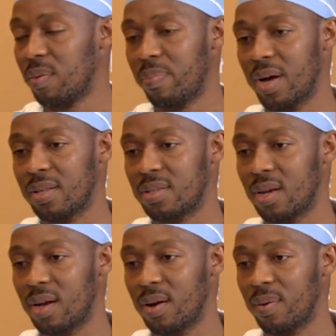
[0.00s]
But
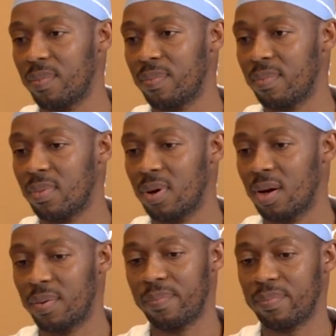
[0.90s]
uh,
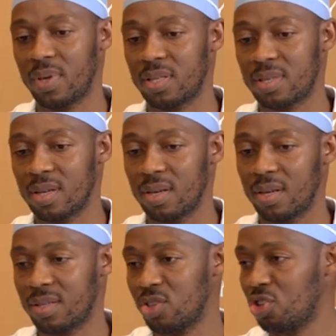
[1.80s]
um, it's a
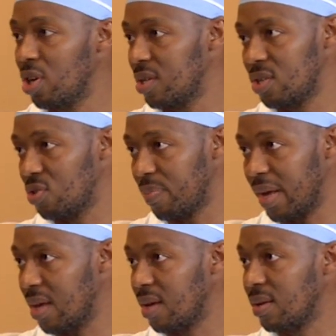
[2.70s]
it's a shared decision
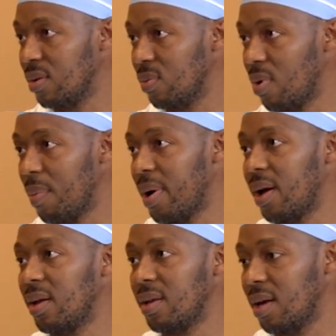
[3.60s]
making
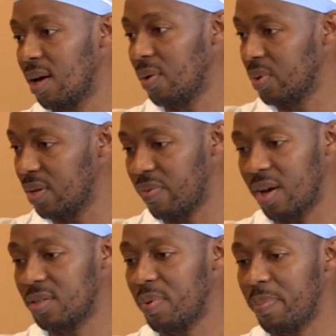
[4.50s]
whereby I will
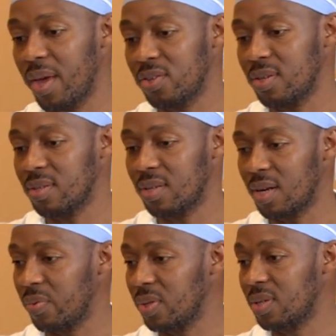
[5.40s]
advise my patients
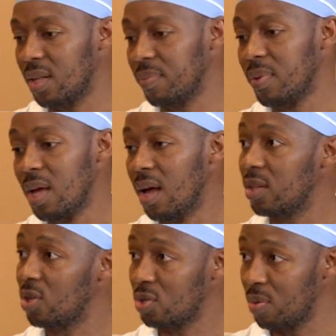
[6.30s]
and I will tell them,
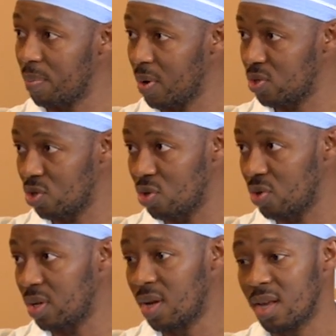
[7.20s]
I'll talk to them about
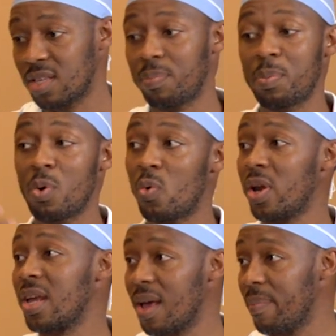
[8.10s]
surgery. Mm -hmm. Some people
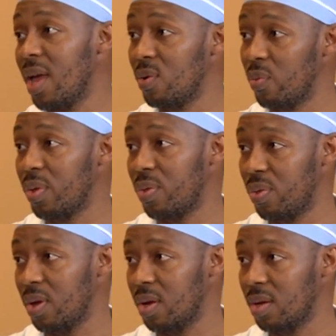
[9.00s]
already come in with
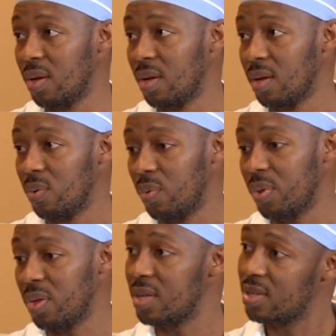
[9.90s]
the,
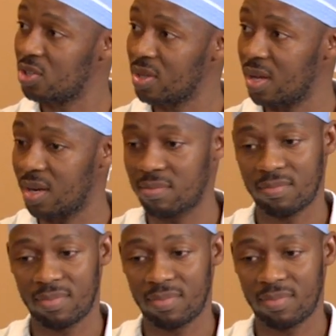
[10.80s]
with the decision that